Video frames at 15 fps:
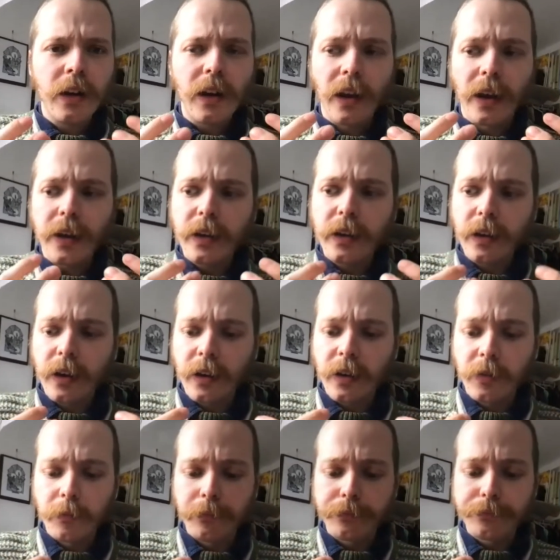like
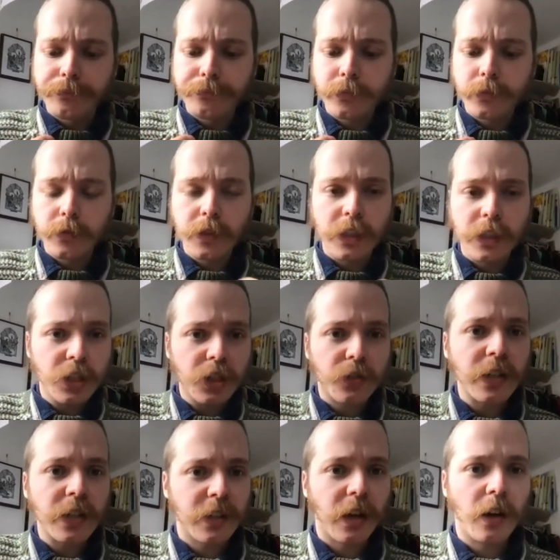
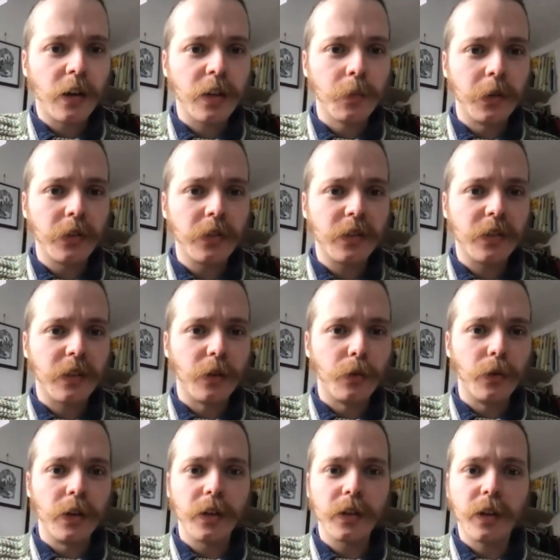distressing arguments that
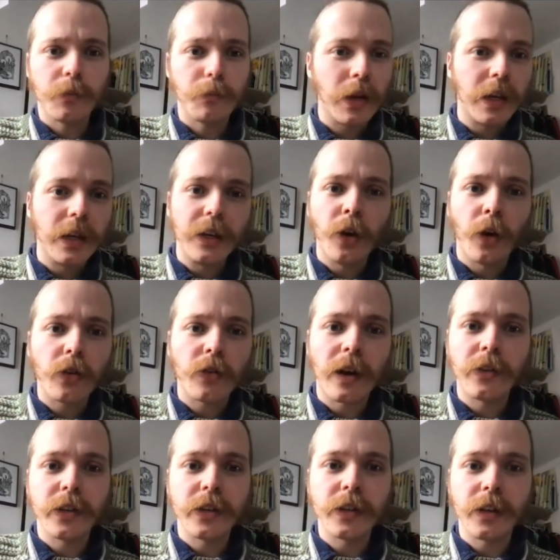were completely not
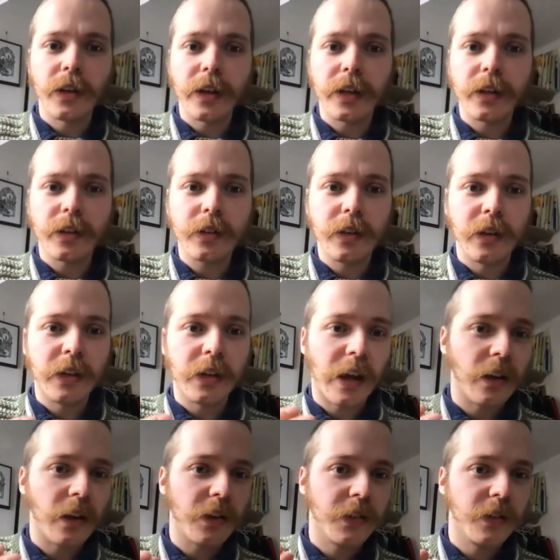grounded in like an
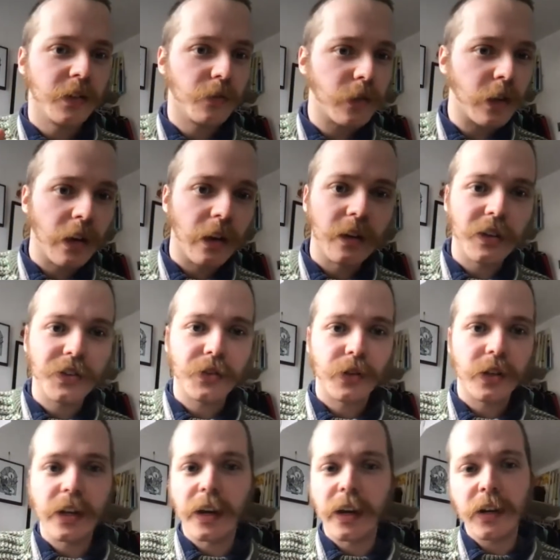analysis of class or
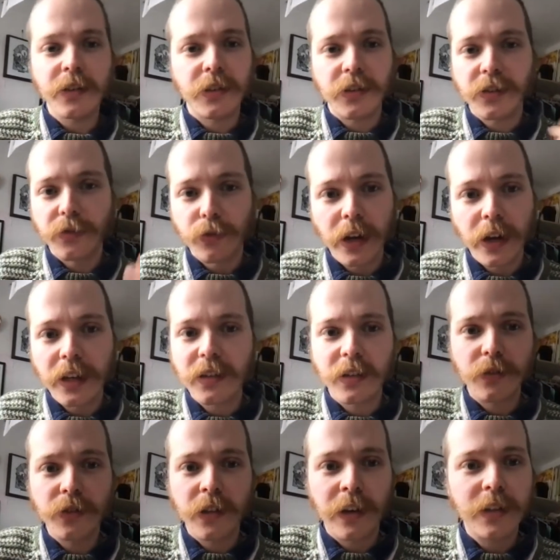an analysis of race.
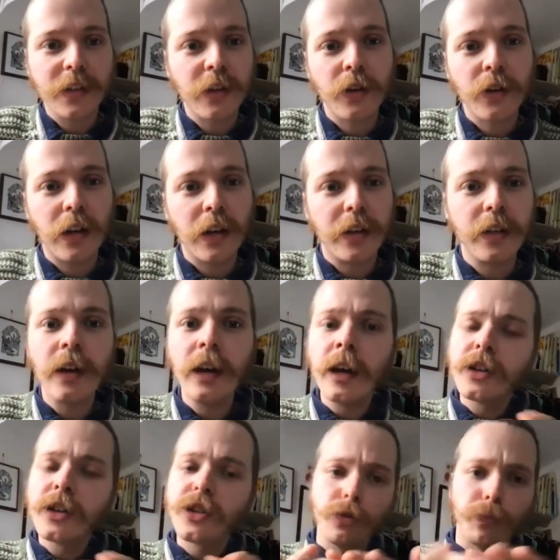It was like totally
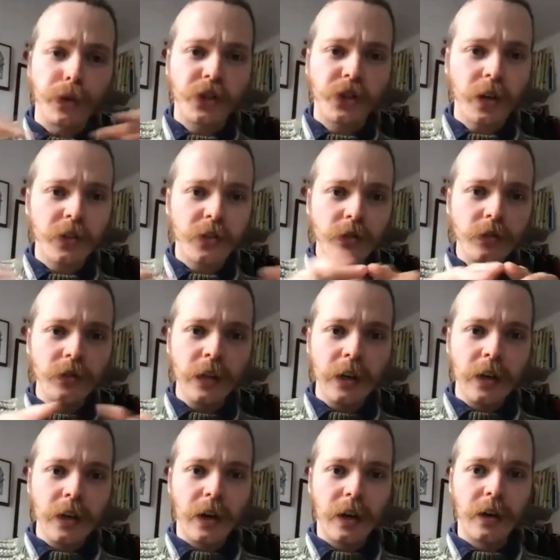super structural
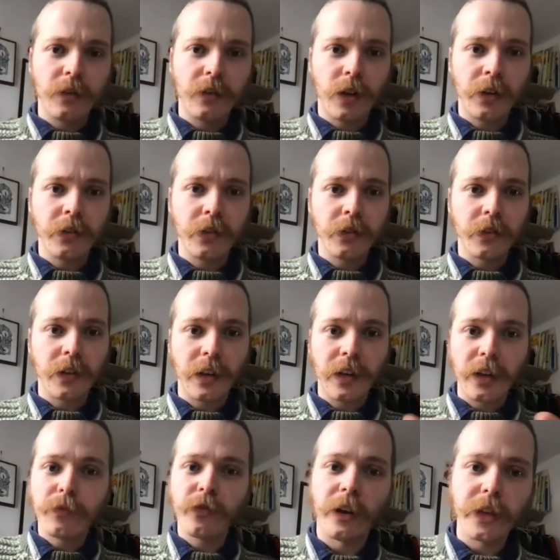rather than
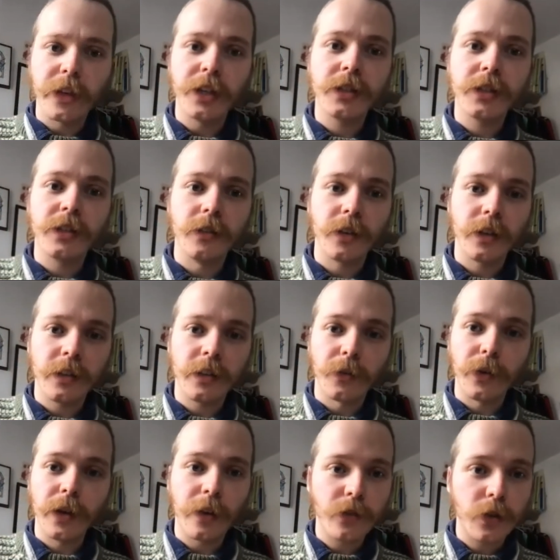like foundational. I think
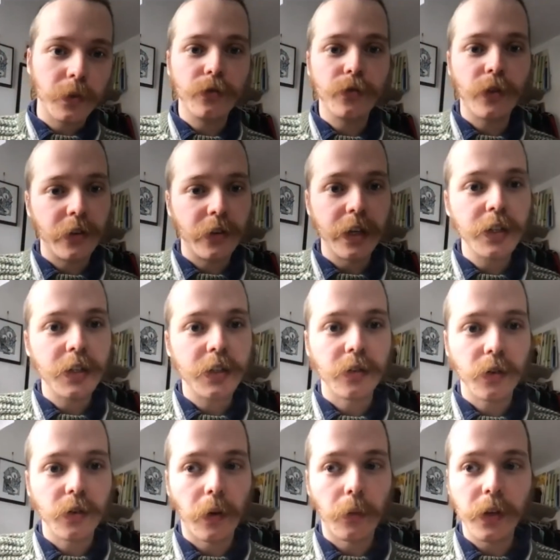we have to be
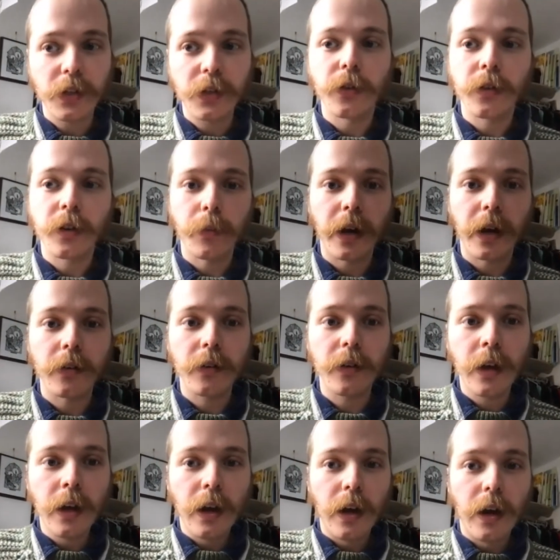foundational when we talk about
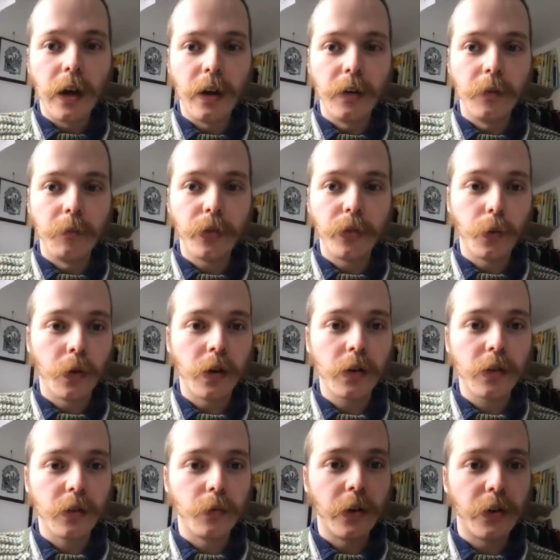the work
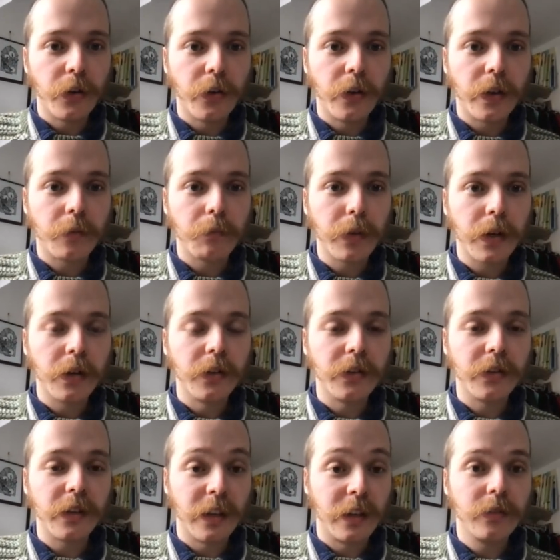that we're doing,
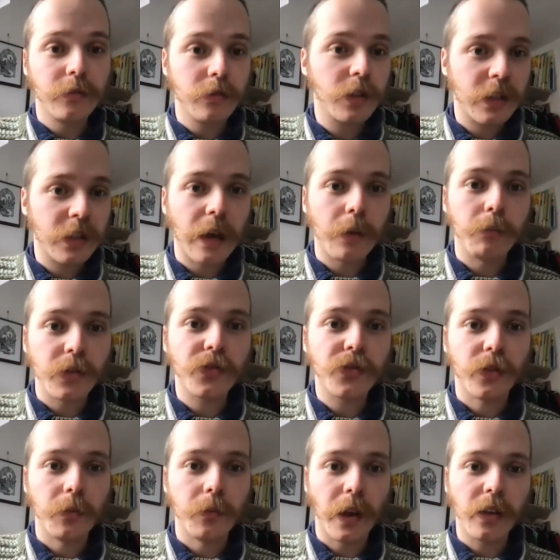because it stems
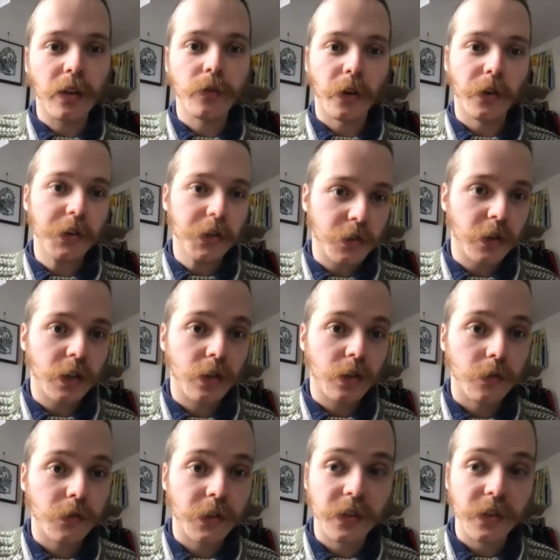from like the very structure
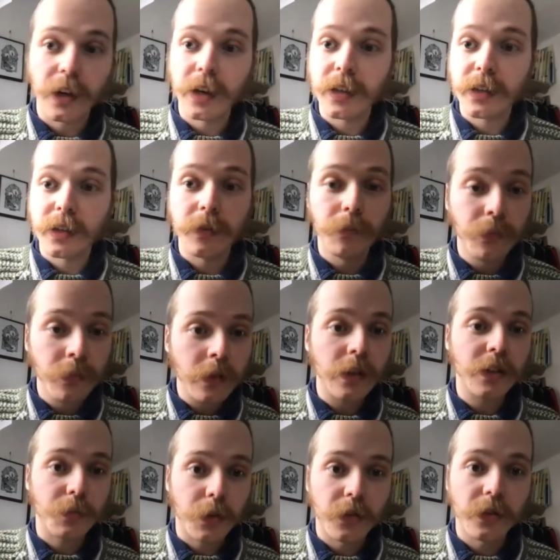of society.
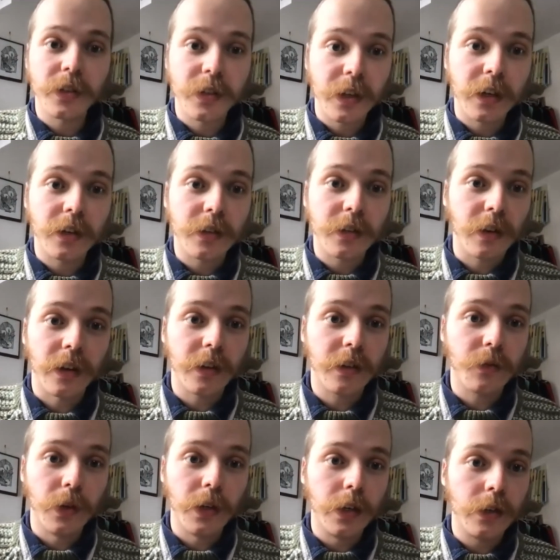As Muireann said, like
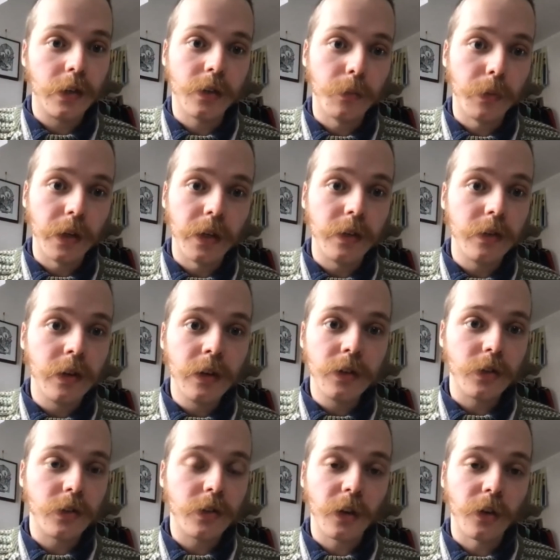we need to be
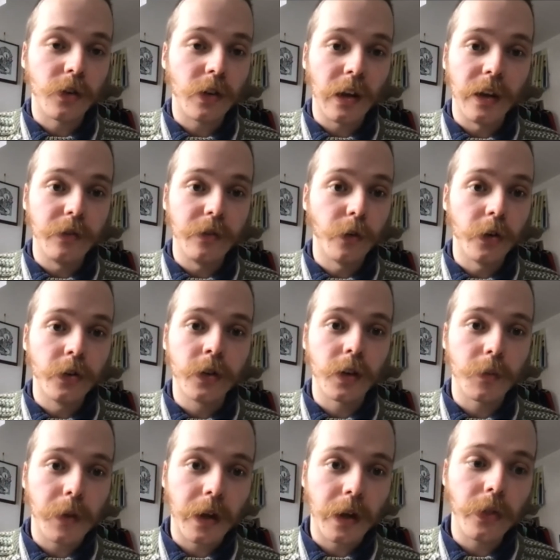just totally vocal
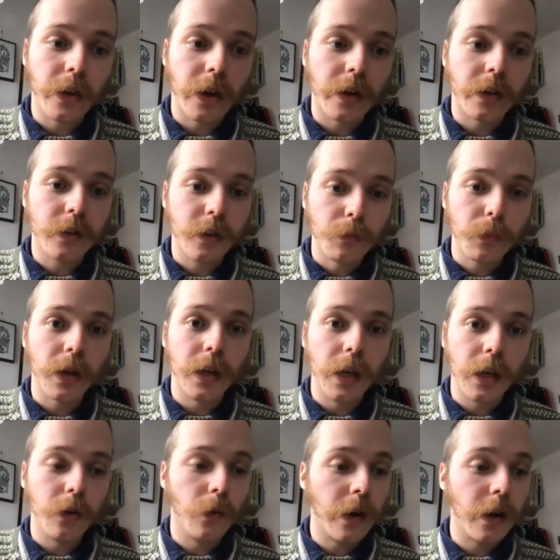about that and
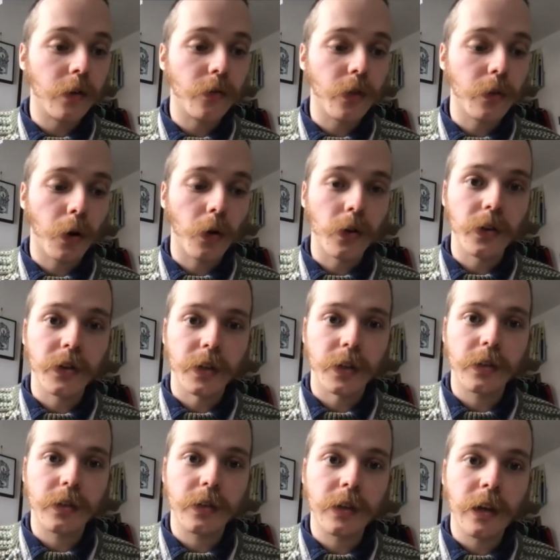completely aware of the
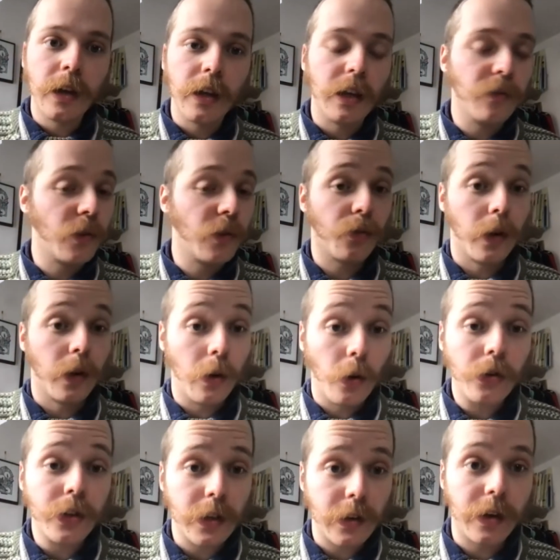politics, even if we're
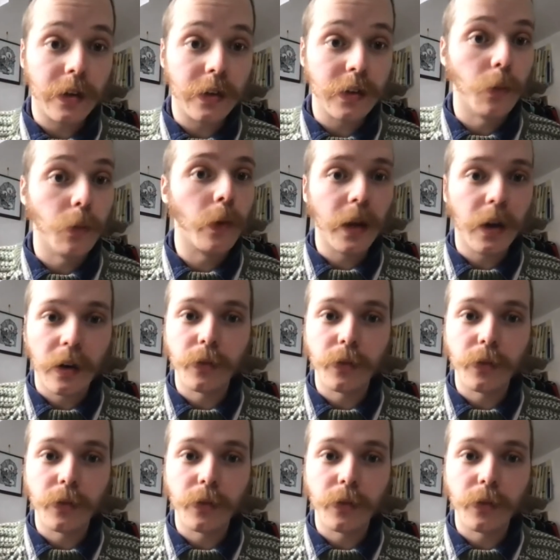not aligned, and we're